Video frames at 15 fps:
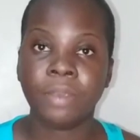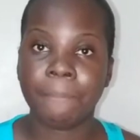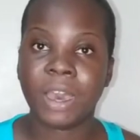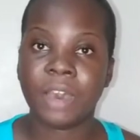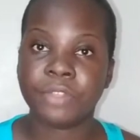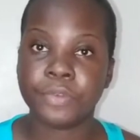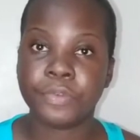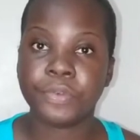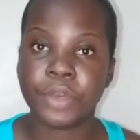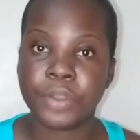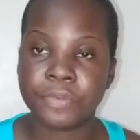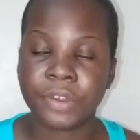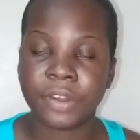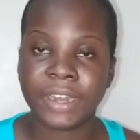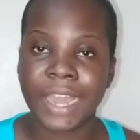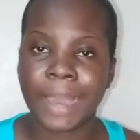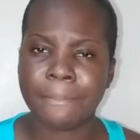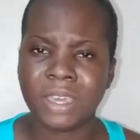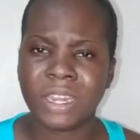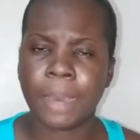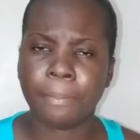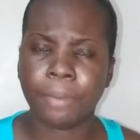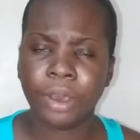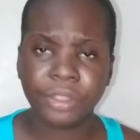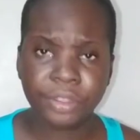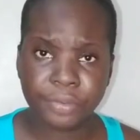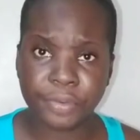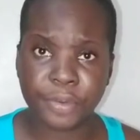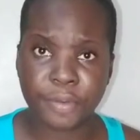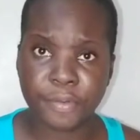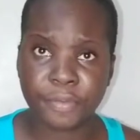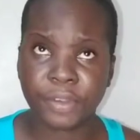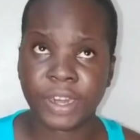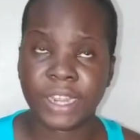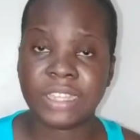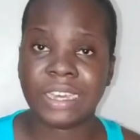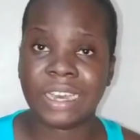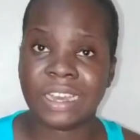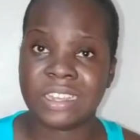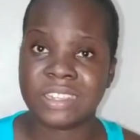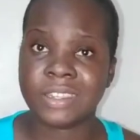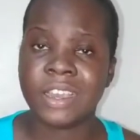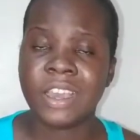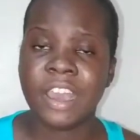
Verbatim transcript: I have the phone for it. I mean, I bought the phone for it because